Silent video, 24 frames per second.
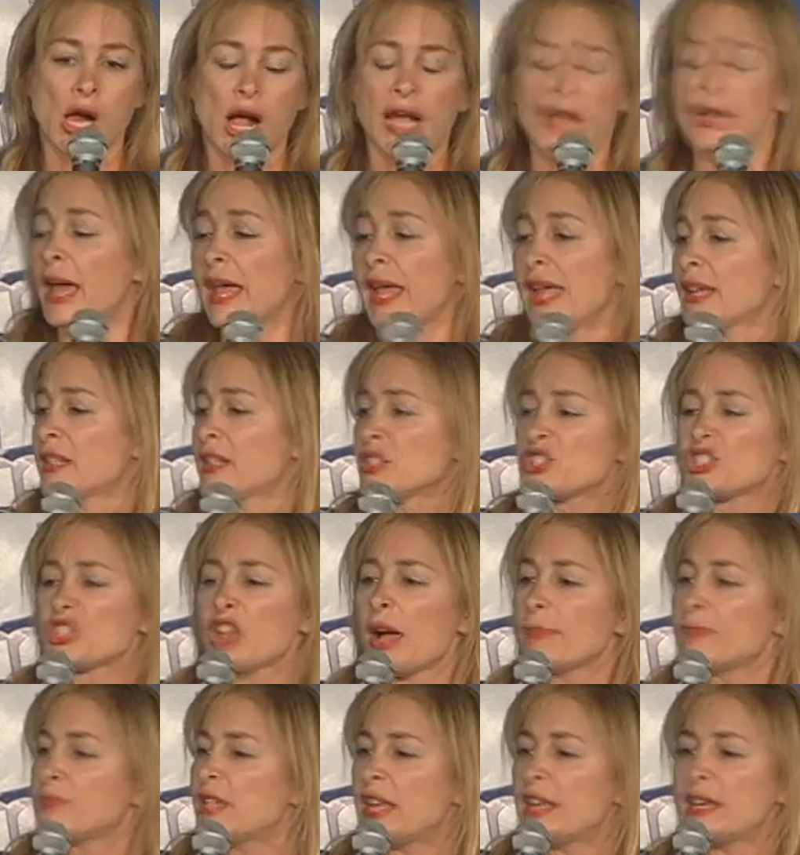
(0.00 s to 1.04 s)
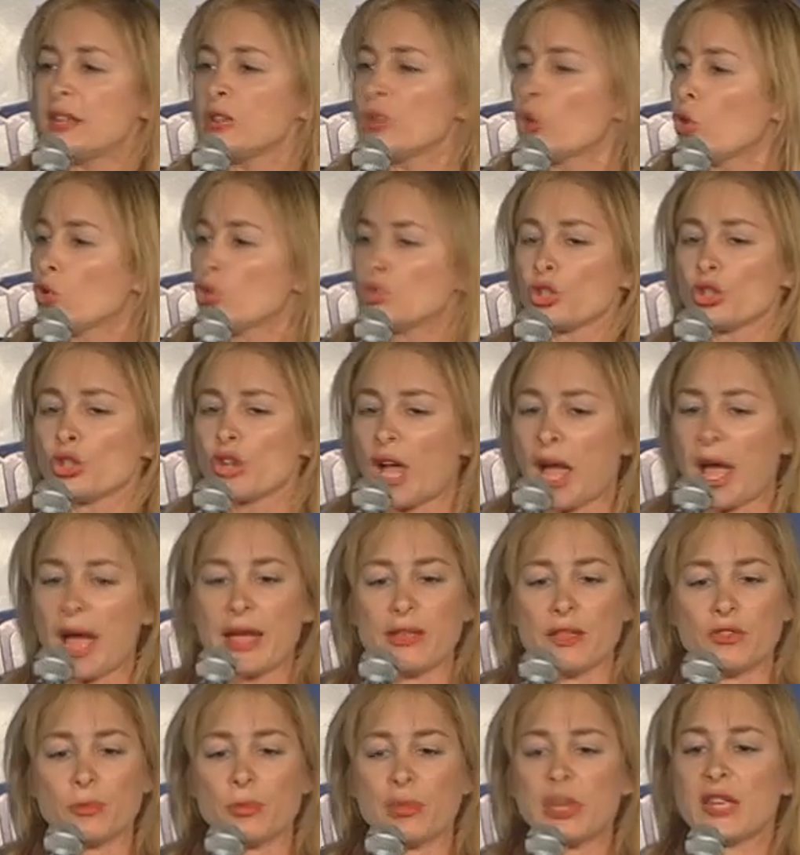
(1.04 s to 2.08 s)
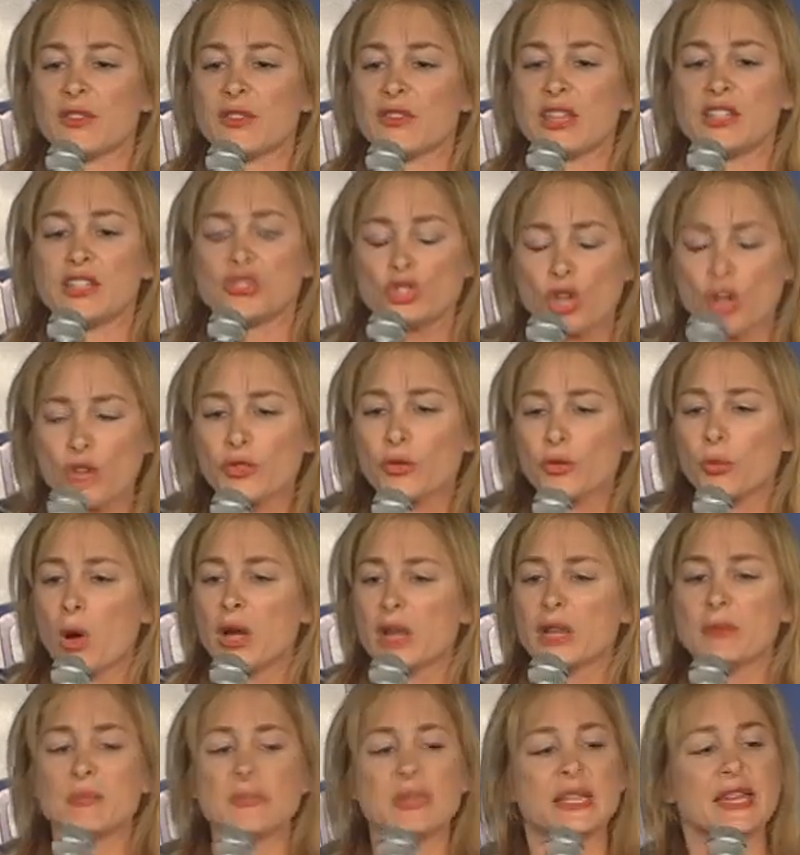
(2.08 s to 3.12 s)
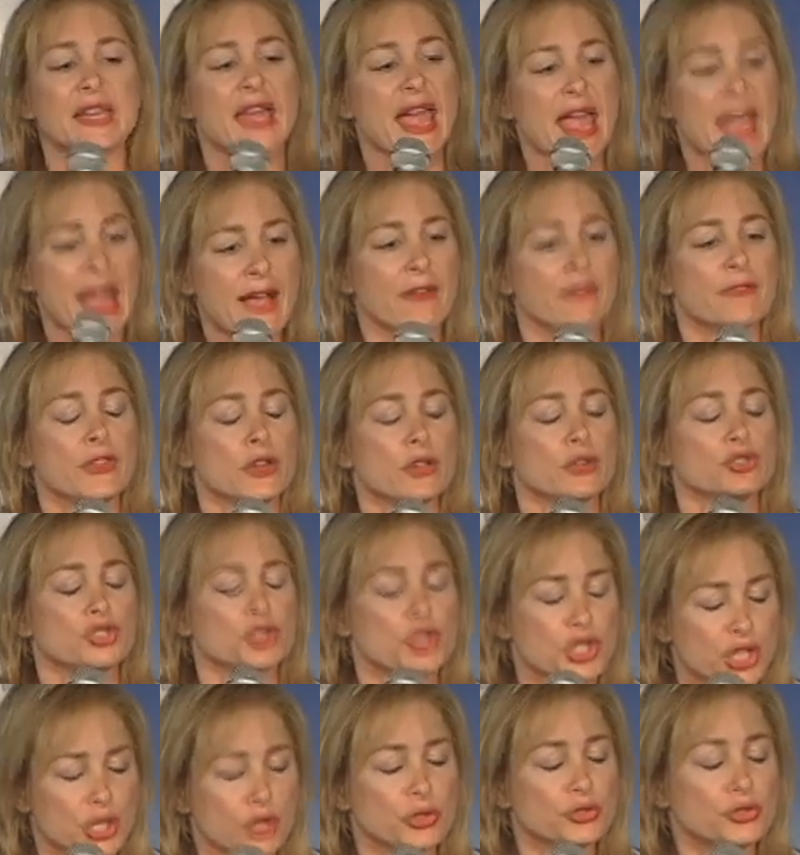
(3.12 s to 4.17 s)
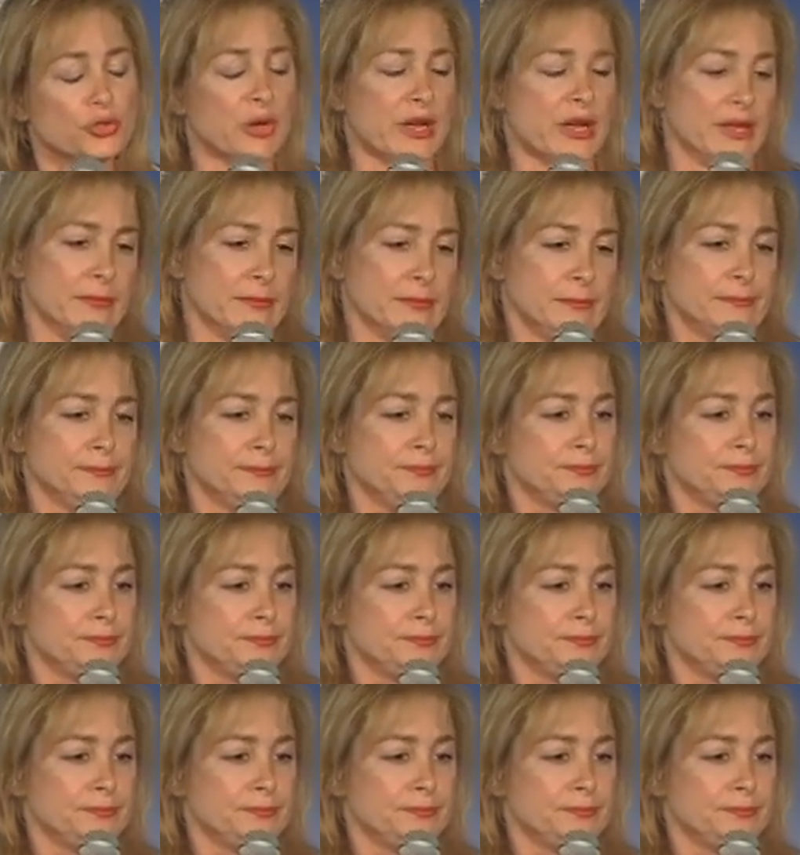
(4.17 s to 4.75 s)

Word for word: And I had to stop dating older guys because they just wanted me to have their children.